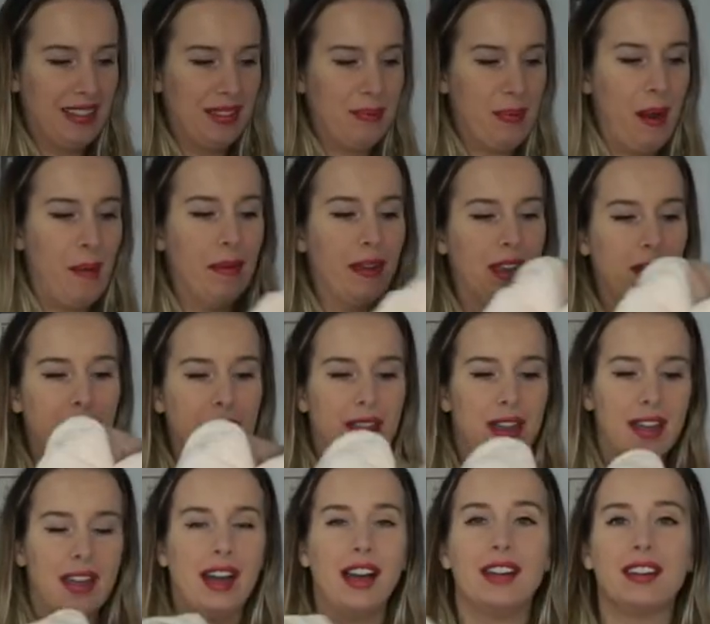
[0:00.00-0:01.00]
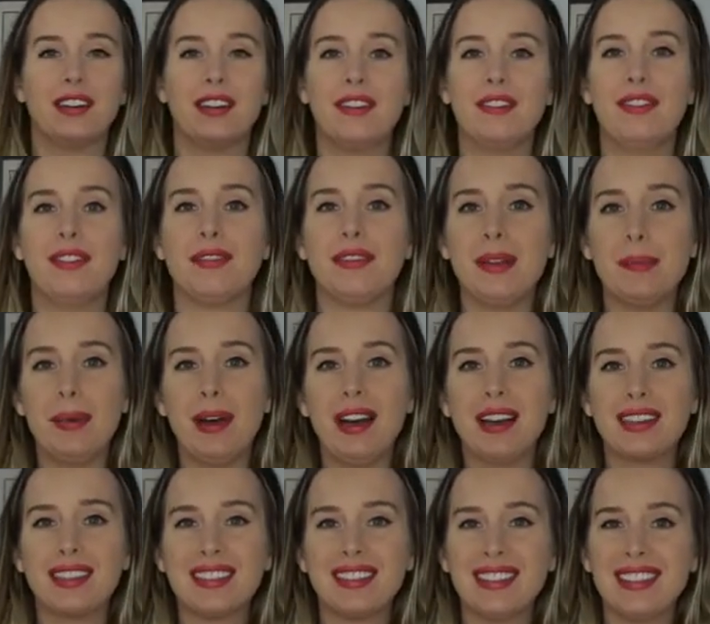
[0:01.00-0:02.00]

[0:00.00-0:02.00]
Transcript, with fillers: is probably gonna be like 150 bucks.